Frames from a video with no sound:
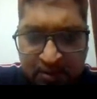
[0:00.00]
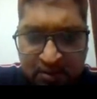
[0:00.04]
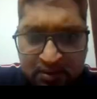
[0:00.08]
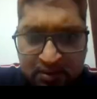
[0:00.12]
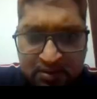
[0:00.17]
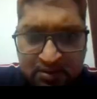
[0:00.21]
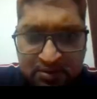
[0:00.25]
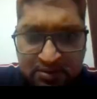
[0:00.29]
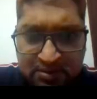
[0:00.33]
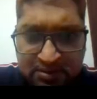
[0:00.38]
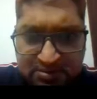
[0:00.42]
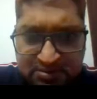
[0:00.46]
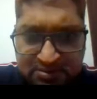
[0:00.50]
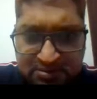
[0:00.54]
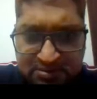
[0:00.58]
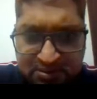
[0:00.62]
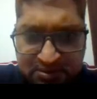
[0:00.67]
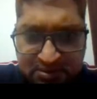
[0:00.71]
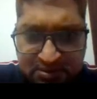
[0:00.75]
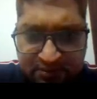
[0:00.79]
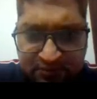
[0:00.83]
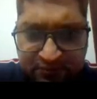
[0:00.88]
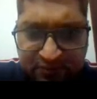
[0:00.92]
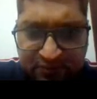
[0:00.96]
this
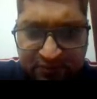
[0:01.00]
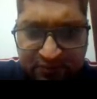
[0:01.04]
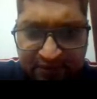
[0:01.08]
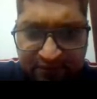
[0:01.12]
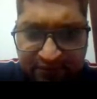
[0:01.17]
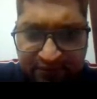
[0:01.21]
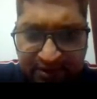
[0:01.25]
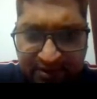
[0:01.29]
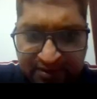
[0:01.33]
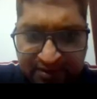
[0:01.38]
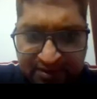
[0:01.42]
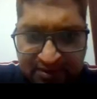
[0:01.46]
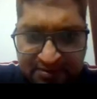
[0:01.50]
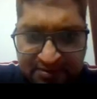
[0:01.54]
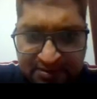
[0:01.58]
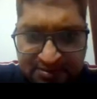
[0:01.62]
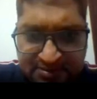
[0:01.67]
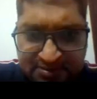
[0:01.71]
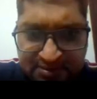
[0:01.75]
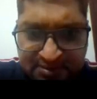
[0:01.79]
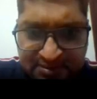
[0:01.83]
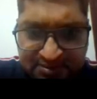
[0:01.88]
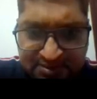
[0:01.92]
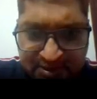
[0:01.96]
verified
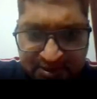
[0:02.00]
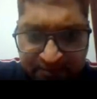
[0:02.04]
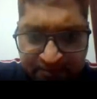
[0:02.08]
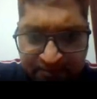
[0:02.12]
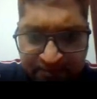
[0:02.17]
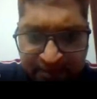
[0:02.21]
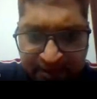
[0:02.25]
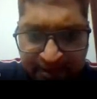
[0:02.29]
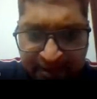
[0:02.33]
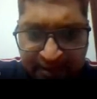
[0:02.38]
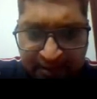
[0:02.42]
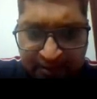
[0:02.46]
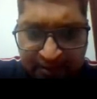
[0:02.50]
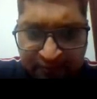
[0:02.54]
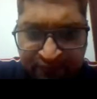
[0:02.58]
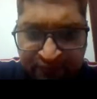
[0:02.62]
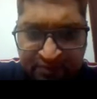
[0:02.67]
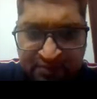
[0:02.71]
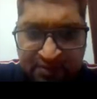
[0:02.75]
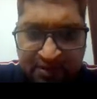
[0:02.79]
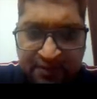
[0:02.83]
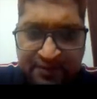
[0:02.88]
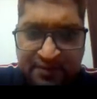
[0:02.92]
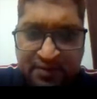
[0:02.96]
transaction is combined
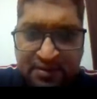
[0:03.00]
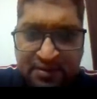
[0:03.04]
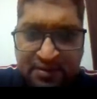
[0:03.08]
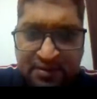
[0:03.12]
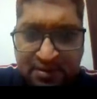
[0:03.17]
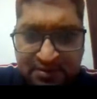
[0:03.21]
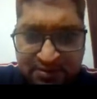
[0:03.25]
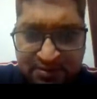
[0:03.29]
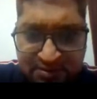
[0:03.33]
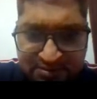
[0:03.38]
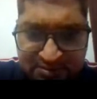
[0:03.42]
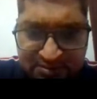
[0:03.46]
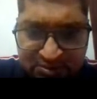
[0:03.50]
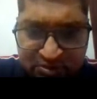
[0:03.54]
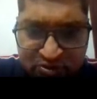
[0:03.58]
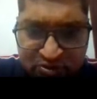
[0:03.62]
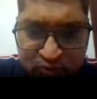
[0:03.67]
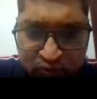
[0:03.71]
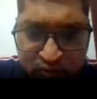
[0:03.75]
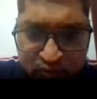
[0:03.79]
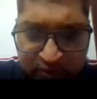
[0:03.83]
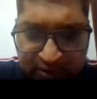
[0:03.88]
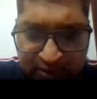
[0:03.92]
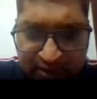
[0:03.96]
with other transactions to
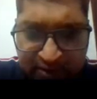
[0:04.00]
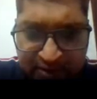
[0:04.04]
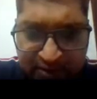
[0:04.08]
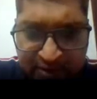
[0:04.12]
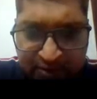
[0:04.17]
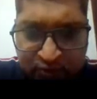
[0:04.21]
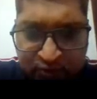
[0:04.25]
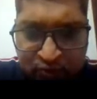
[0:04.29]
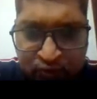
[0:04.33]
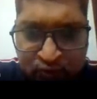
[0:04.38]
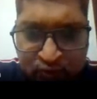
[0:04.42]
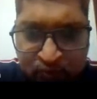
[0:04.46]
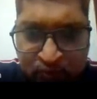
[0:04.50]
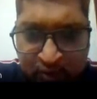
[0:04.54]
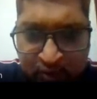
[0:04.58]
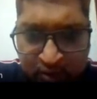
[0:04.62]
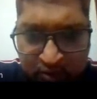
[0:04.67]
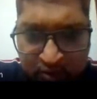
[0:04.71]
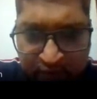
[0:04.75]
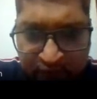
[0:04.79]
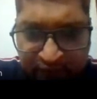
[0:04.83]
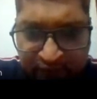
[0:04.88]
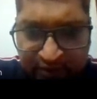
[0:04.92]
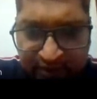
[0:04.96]
create a new block
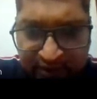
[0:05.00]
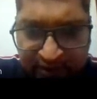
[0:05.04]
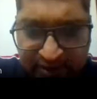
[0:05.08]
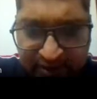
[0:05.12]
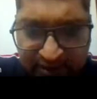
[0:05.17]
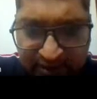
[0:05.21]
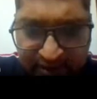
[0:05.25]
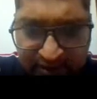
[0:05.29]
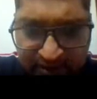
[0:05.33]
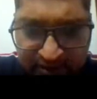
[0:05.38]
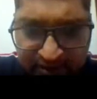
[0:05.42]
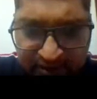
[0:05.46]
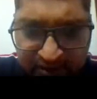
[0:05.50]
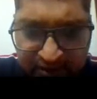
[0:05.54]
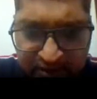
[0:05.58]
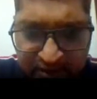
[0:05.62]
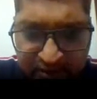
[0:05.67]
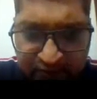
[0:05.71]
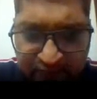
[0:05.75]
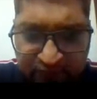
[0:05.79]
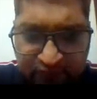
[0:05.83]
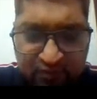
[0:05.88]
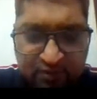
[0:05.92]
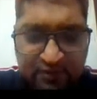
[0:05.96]
of data
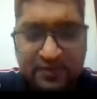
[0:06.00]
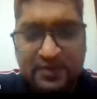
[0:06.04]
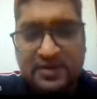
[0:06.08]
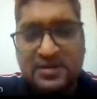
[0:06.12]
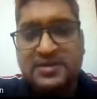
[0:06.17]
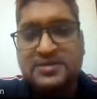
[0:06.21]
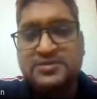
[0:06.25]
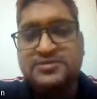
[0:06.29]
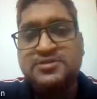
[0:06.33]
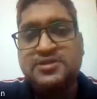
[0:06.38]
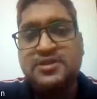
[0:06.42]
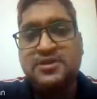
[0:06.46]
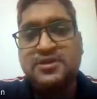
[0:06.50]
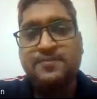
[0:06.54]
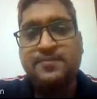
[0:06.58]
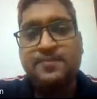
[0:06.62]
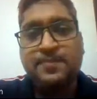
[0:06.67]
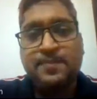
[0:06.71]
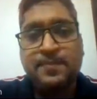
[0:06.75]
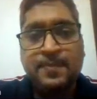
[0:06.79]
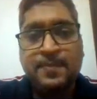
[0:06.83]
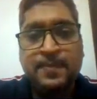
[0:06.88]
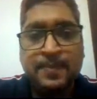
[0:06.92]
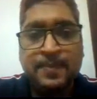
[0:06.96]
for the ledger.
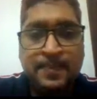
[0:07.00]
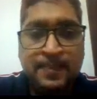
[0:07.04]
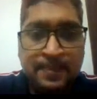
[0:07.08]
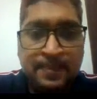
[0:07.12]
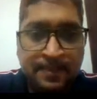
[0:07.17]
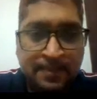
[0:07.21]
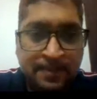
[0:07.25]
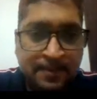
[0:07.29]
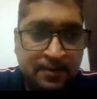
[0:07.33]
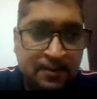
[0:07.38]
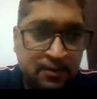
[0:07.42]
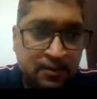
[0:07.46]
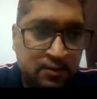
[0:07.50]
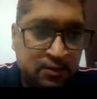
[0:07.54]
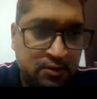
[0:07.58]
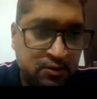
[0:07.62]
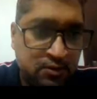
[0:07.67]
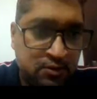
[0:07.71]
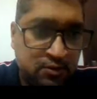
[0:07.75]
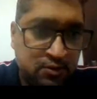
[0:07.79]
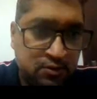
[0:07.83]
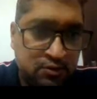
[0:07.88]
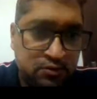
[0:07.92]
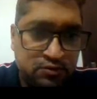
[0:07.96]

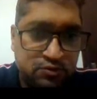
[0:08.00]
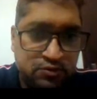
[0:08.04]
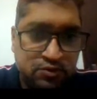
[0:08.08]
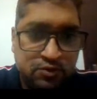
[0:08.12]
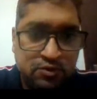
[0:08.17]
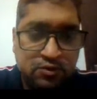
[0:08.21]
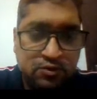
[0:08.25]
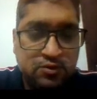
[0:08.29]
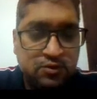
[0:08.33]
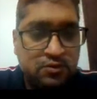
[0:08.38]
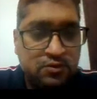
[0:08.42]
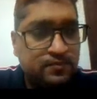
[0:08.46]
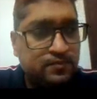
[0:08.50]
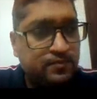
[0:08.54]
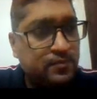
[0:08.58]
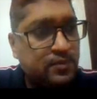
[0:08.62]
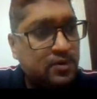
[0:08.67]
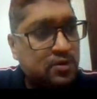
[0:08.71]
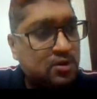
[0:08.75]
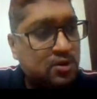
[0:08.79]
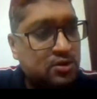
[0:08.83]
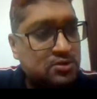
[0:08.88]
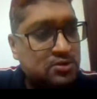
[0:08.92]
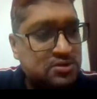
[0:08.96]
So
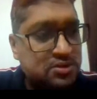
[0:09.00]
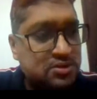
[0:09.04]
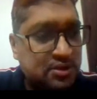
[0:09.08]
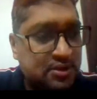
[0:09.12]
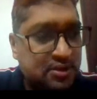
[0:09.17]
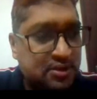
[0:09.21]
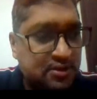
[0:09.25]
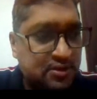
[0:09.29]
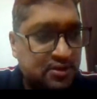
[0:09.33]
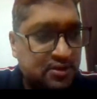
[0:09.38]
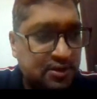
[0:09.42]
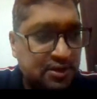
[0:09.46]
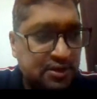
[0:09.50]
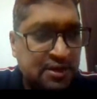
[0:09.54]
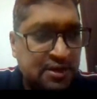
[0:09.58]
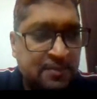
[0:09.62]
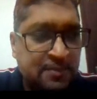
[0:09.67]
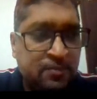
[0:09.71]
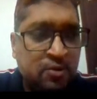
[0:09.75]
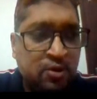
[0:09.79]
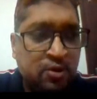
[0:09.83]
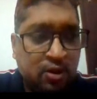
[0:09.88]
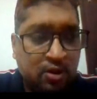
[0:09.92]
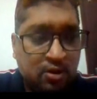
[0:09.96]
because in a
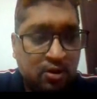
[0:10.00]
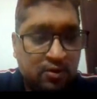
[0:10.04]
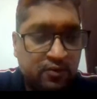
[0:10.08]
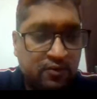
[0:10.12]
block,